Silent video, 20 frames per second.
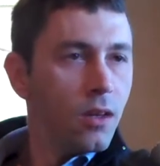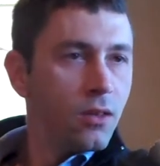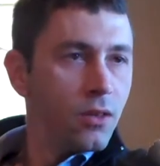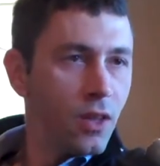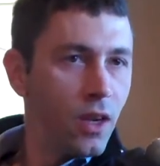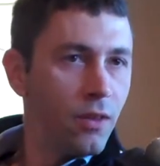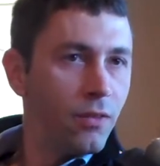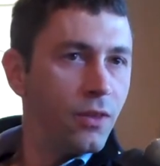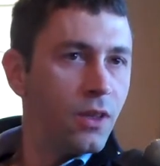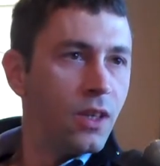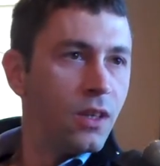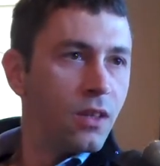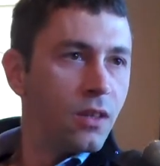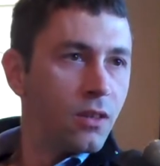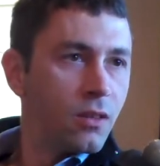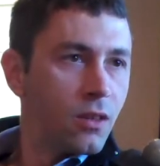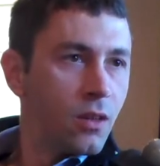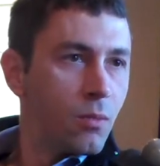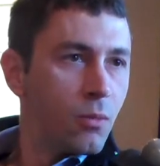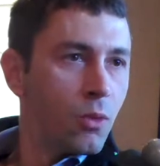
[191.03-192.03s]
Safety
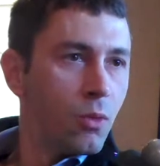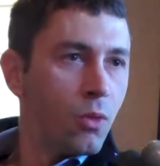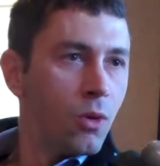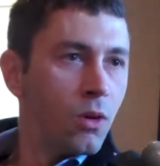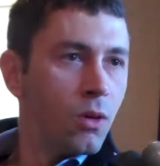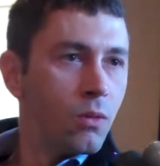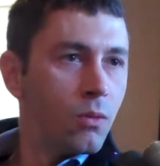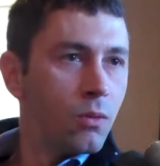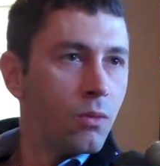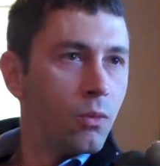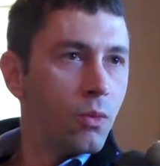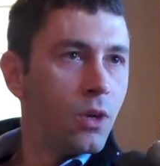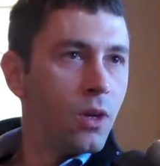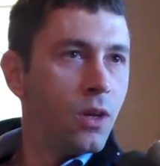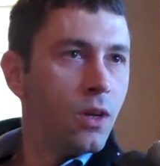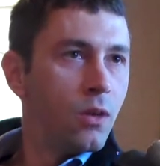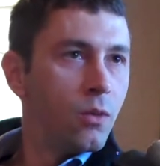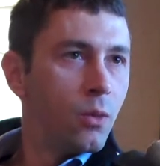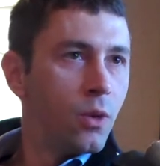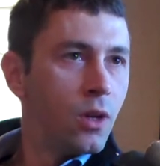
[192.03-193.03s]
is number one.
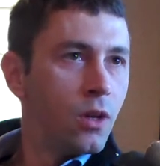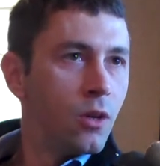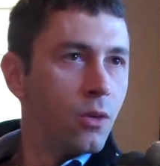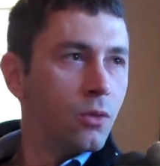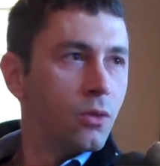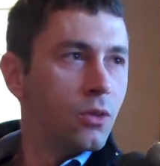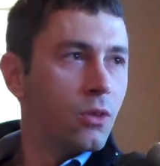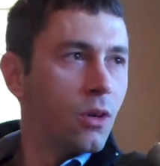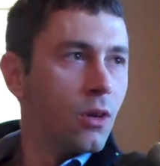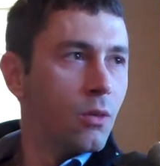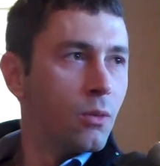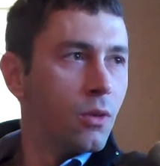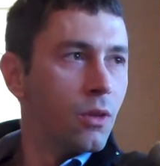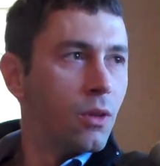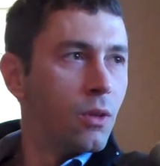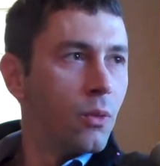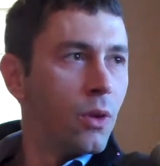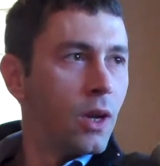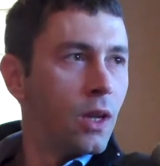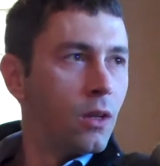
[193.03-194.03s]
We, we don't start
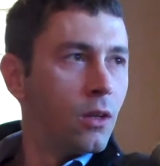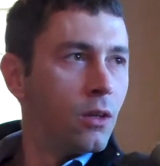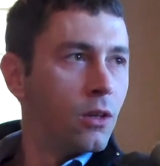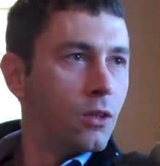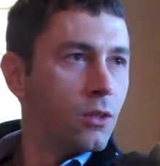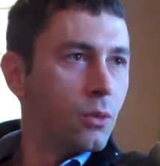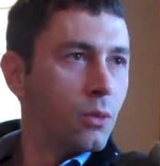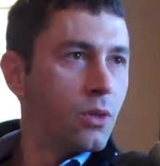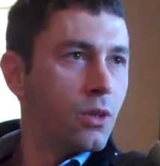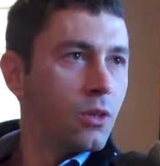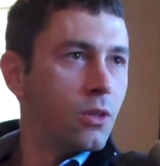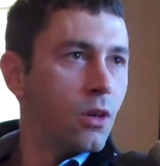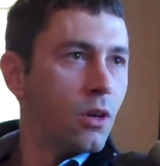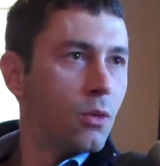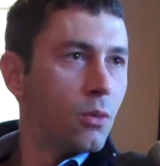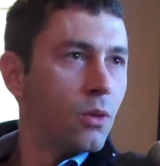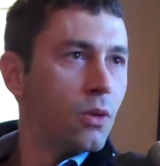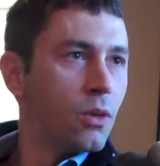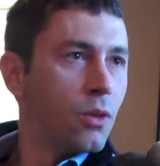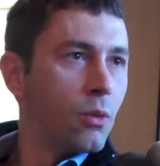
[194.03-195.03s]
with the way it looks, we
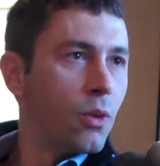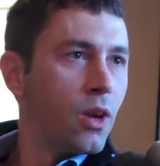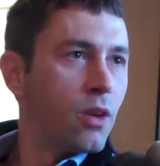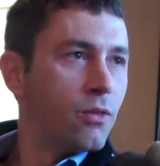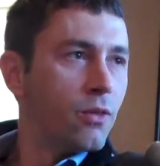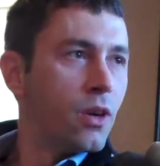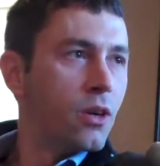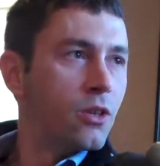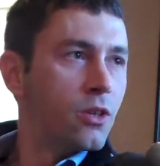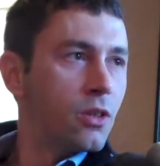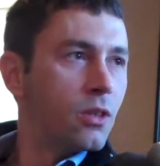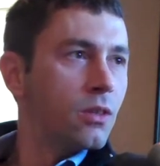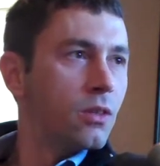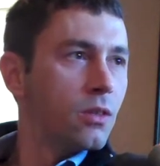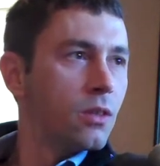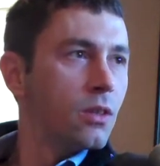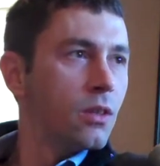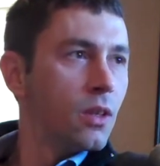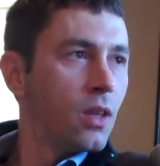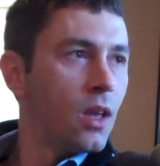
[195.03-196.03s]
start with the way it
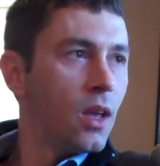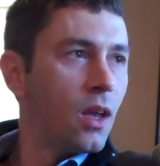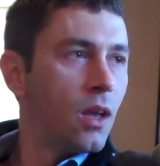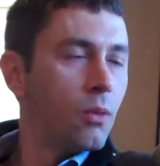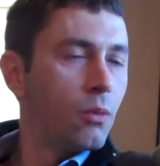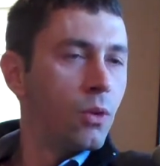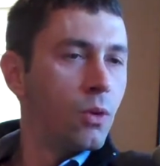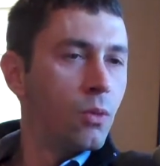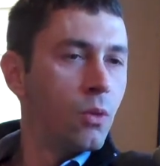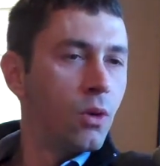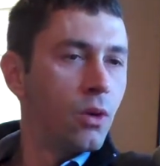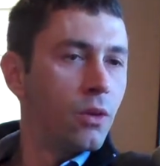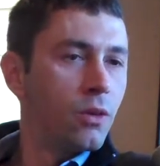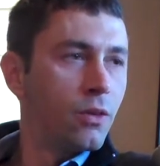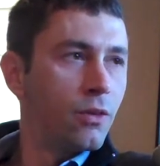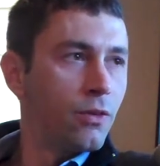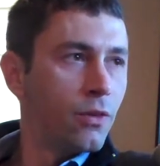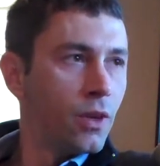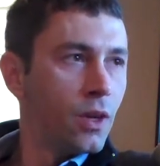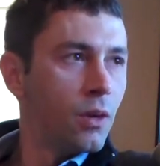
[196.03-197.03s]
functions. And we want it
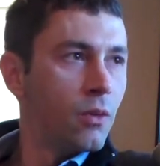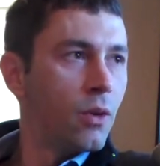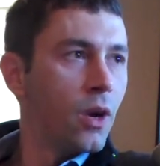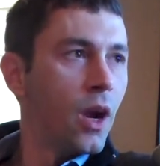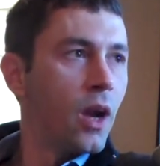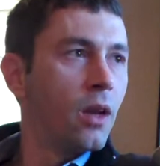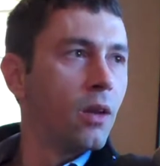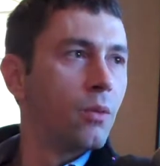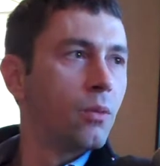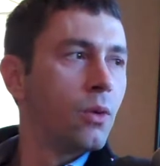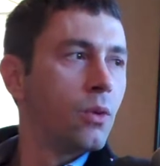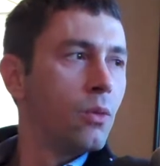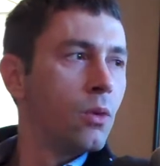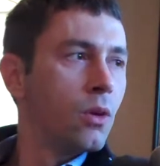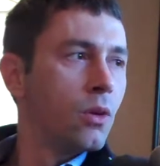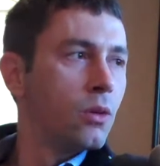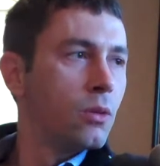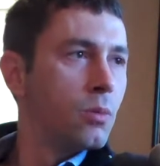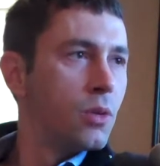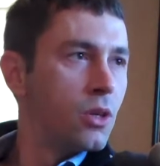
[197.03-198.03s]
to fit right, we
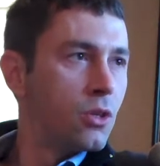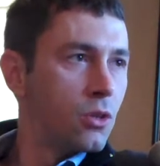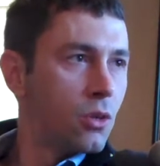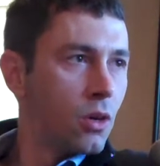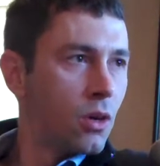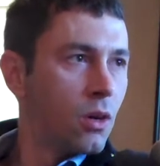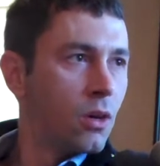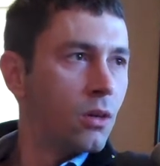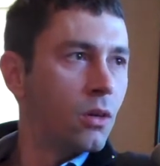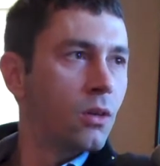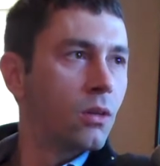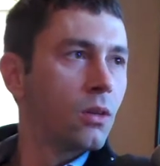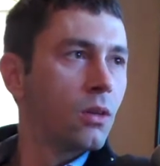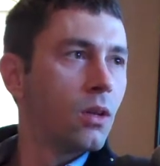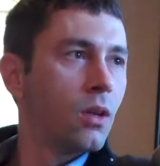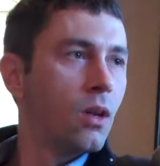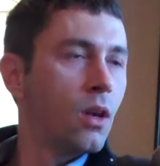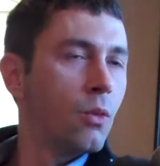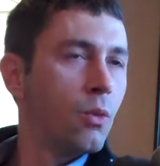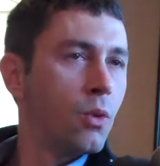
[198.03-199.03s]
want it to be strong,
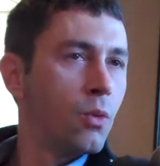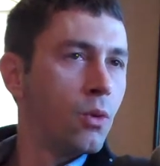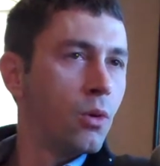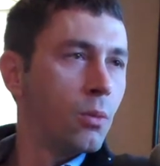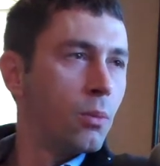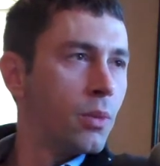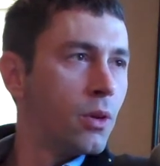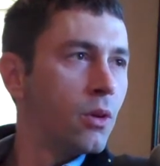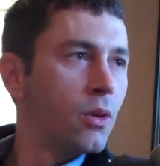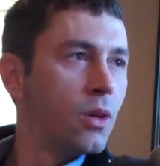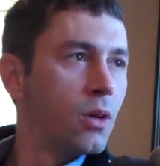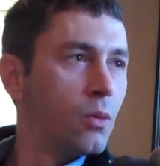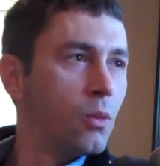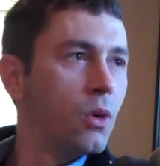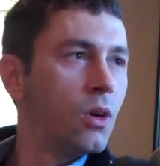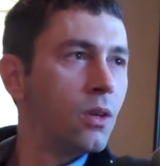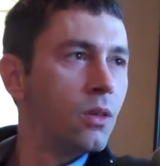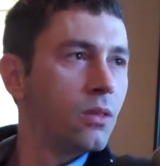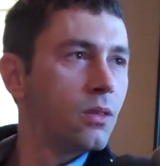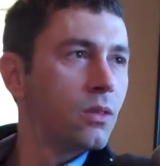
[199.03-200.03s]
uh, we want to build it
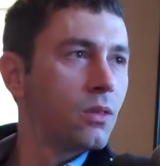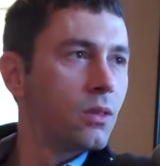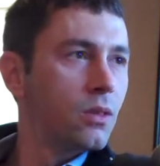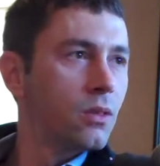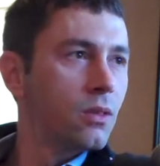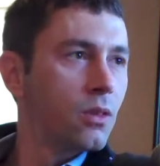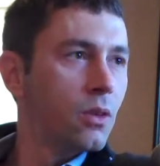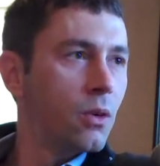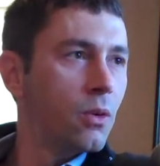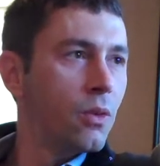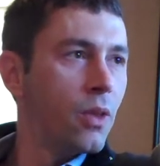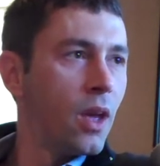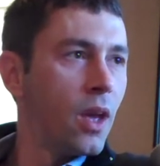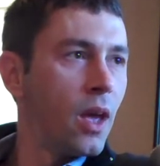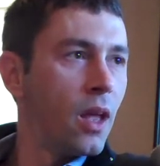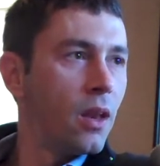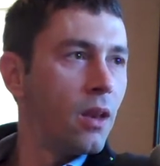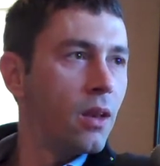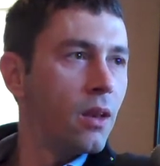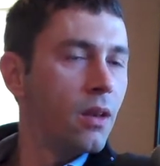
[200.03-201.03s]
once so
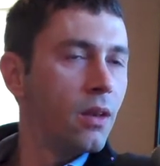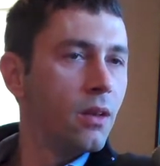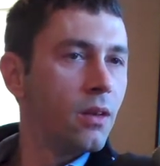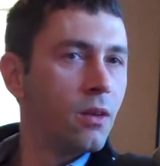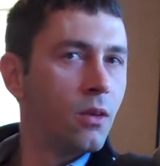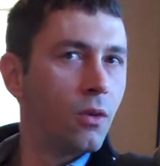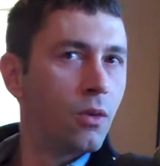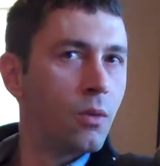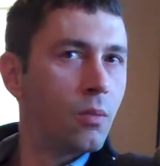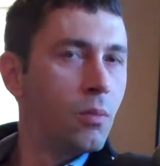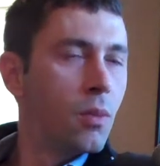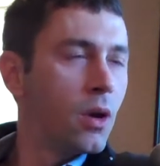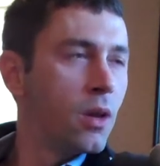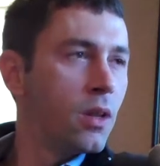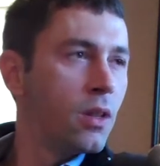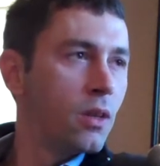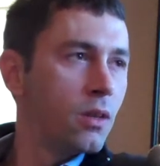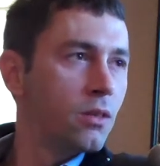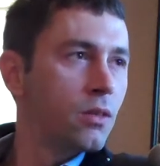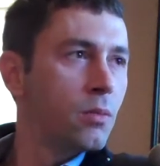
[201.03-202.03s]
that you know the
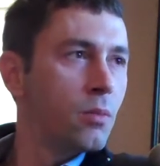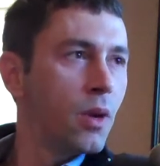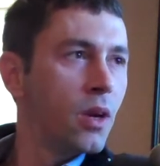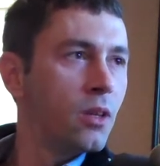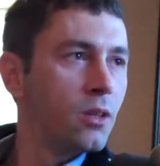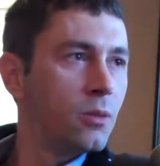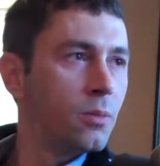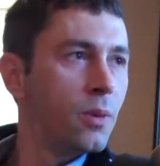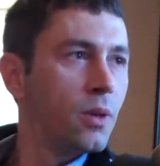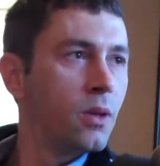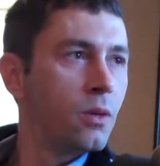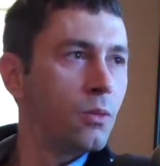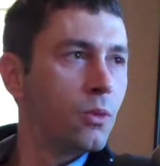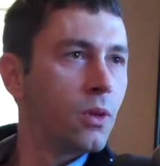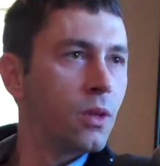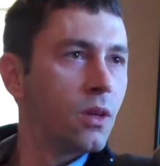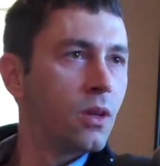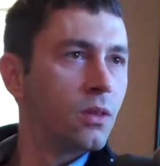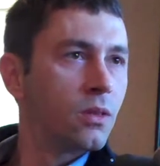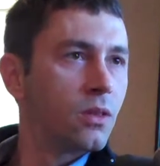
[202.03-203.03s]
money that somebody's spending
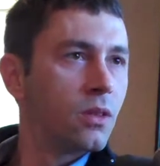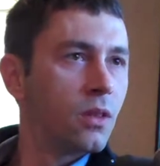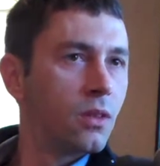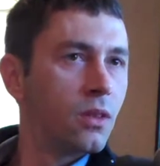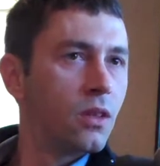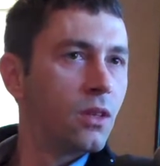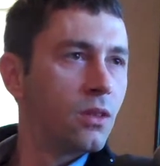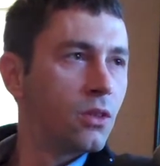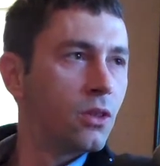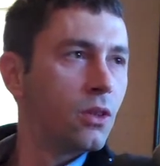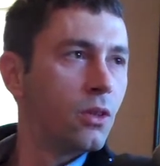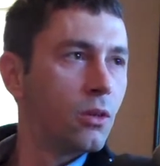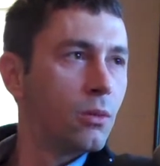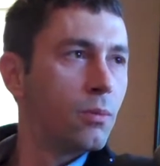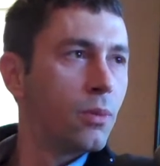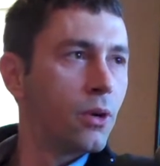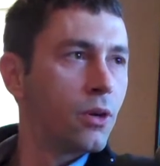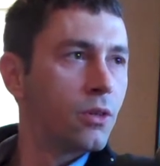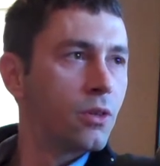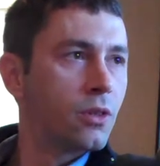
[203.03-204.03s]
with us, it, it's a
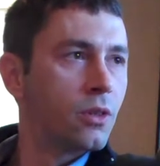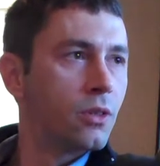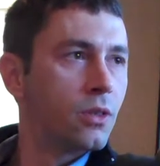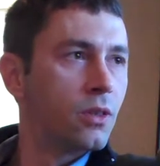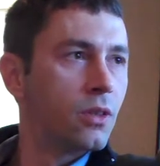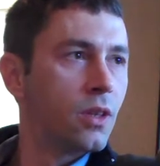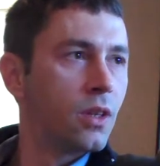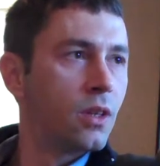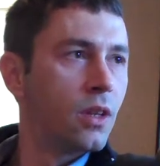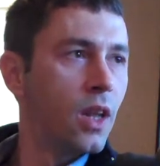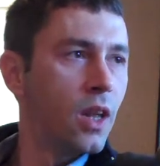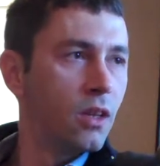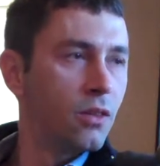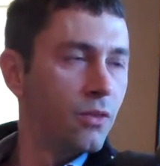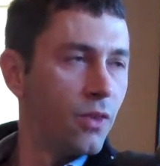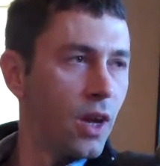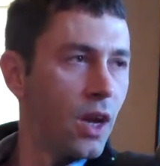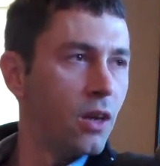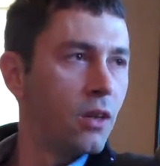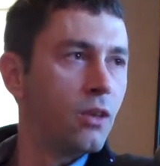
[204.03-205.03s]
good purchase and it has
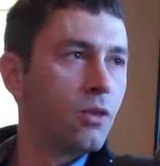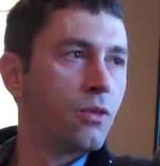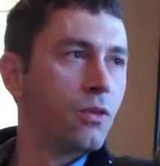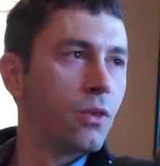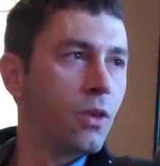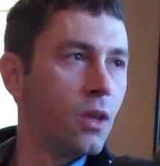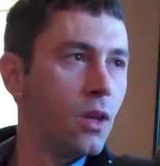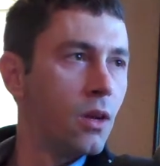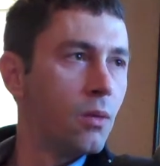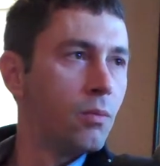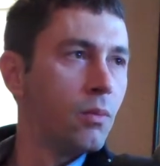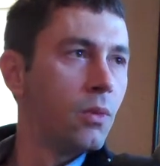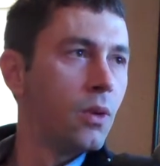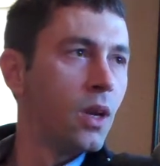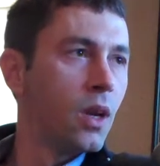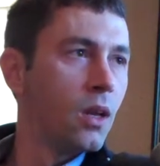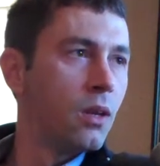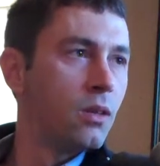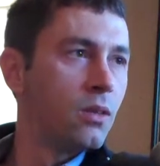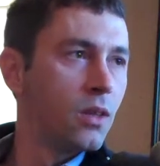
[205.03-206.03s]
value for them
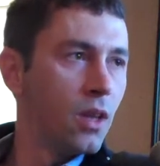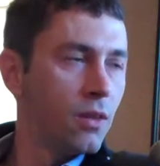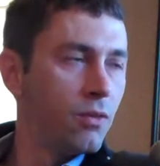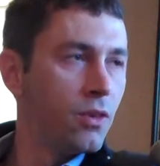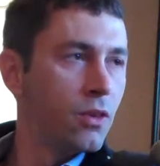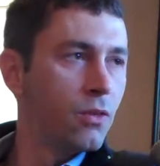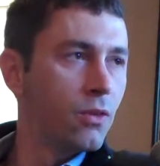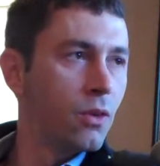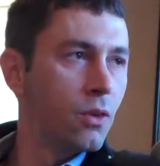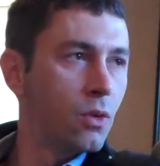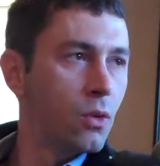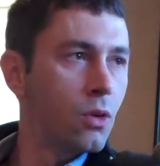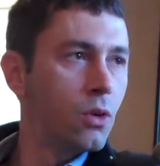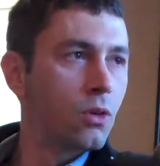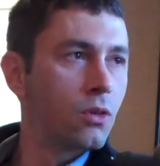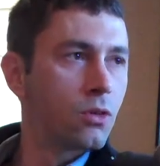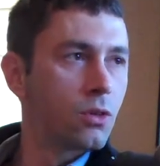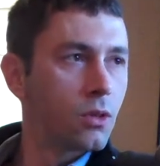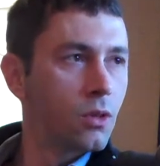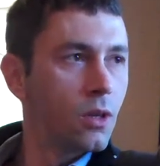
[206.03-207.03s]
and safety for the
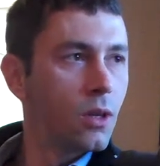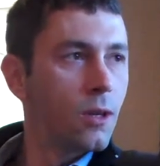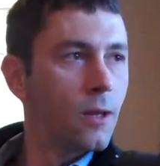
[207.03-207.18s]
horse.